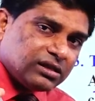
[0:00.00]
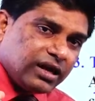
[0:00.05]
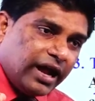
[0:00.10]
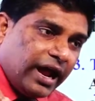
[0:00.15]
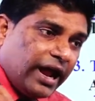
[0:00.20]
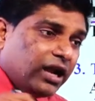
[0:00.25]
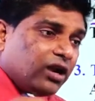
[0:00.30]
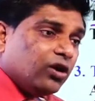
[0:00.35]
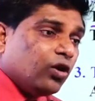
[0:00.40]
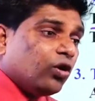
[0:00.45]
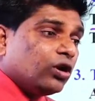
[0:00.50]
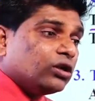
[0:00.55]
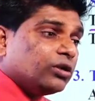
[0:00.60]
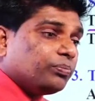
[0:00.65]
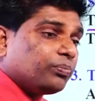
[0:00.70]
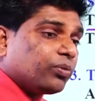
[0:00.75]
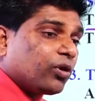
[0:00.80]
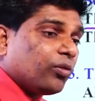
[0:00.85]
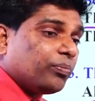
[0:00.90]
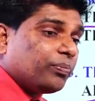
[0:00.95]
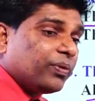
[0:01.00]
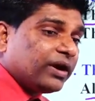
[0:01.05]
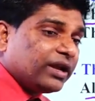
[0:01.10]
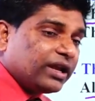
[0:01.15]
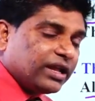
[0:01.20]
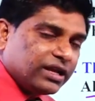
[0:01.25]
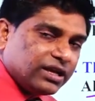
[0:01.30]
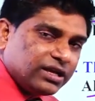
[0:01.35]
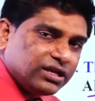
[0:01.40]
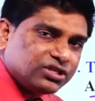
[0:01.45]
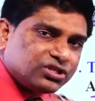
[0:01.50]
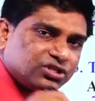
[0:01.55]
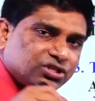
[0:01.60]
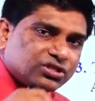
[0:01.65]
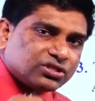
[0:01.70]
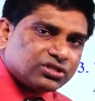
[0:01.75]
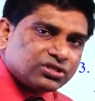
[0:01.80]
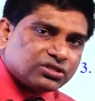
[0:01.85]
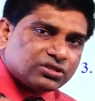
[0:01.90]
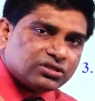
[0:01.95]
and all the
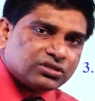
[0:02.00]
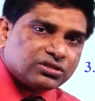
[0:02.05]
properties